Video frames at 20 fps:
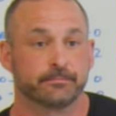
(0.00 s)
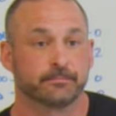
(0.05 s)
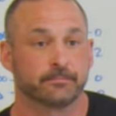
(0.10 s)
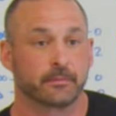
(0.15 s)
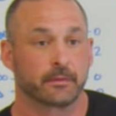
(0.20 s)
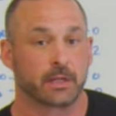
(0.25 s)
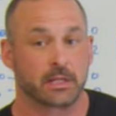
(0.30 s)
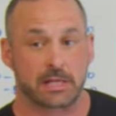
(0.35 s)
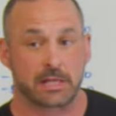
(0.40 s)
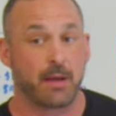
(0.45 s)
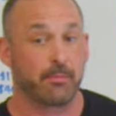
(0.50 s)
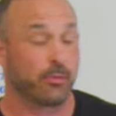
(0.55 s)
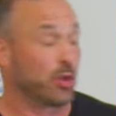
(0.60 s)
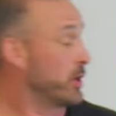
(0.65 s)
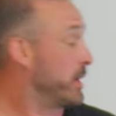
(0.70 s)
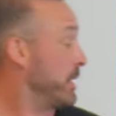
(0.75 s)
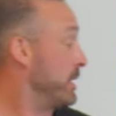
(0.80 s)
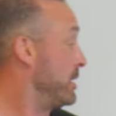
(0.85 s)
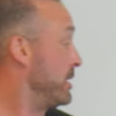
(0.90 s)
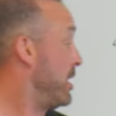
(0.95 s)
Because I'm
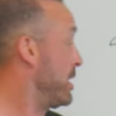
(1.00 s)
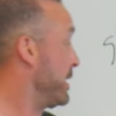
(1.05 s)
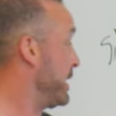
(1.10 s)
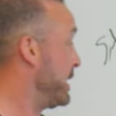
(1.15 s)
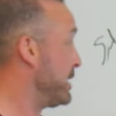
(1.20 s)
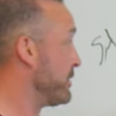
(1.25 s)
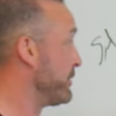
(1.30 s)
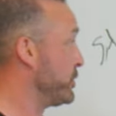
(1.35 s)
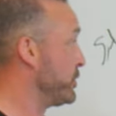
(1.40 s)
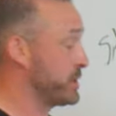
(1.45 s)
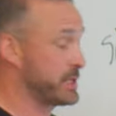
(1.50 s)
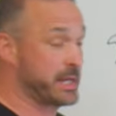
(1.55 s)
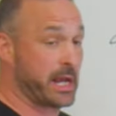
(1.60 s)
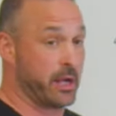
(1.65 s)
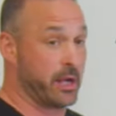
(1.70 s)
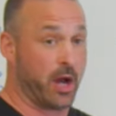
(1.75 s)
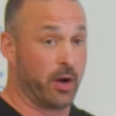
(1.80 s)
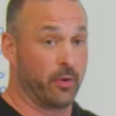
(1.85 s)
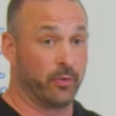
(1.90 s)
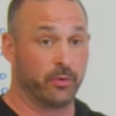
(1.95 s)
looking on the interview to say
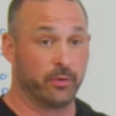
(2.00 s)
no.